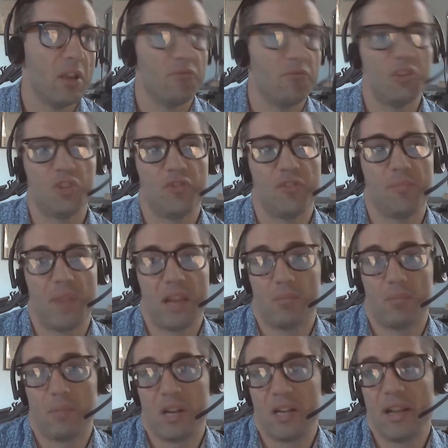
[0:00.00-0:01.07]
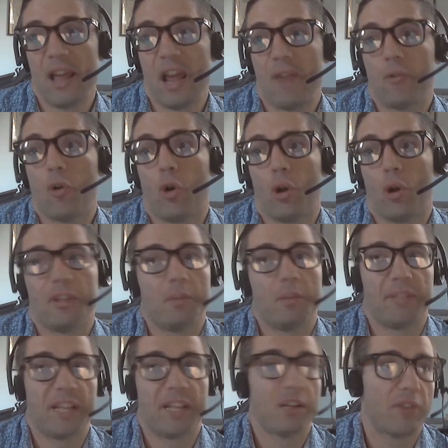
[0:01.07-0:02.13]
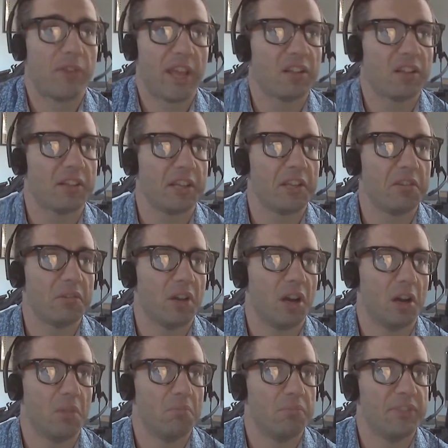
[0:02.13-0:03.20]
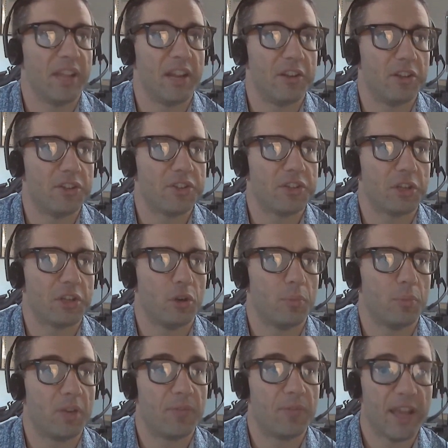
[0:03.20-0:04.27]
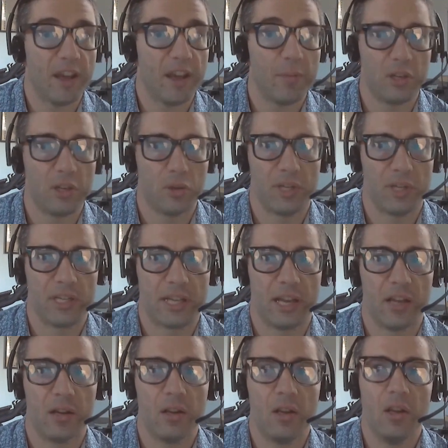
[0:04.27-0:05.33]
which we might not have called them data wrangling 10 years ago, but we have been doing that.